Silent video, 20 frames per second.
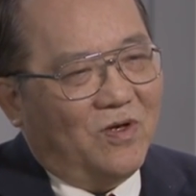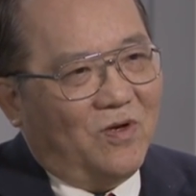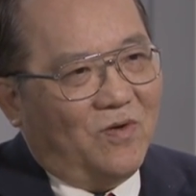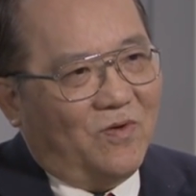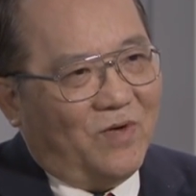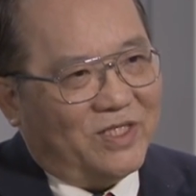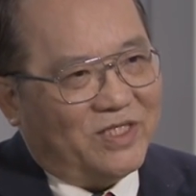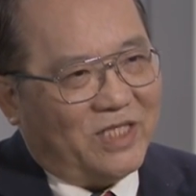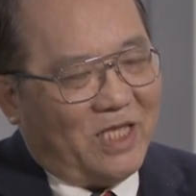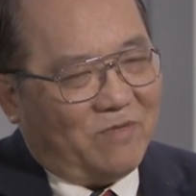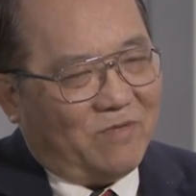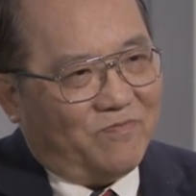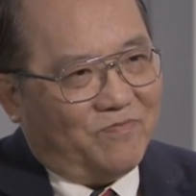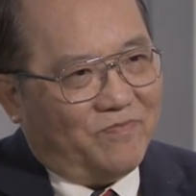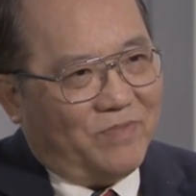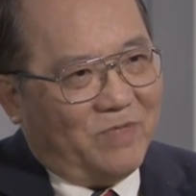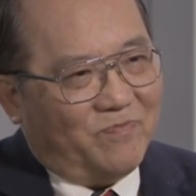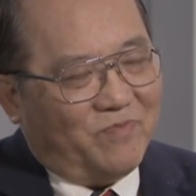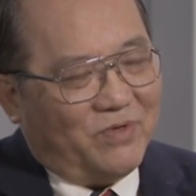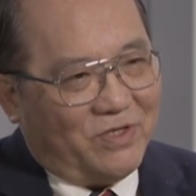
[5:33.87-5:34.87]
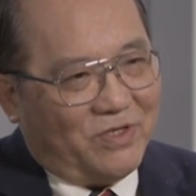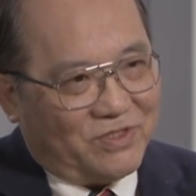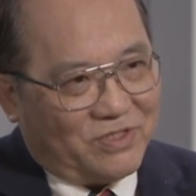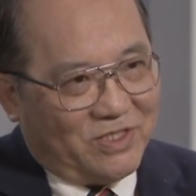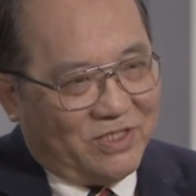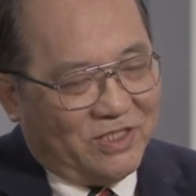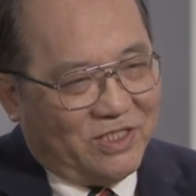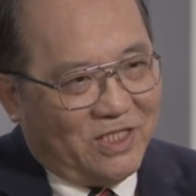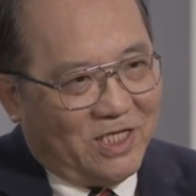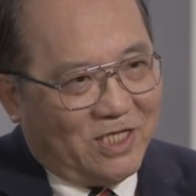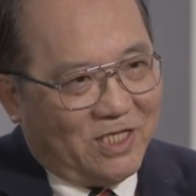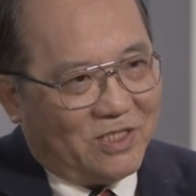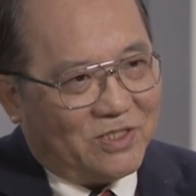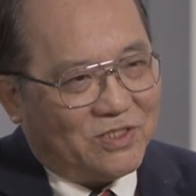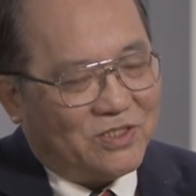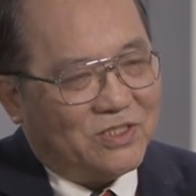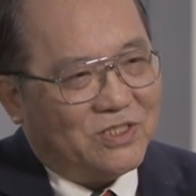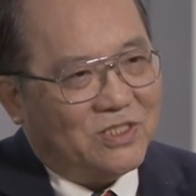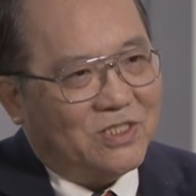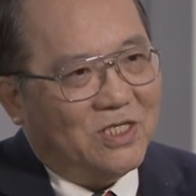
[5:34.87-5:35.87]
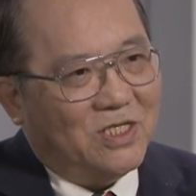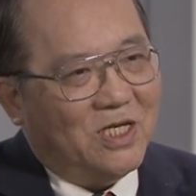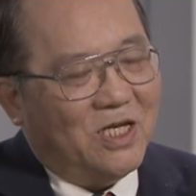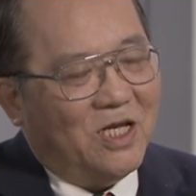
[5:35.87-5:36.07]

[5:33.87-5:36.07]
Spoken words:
what that person does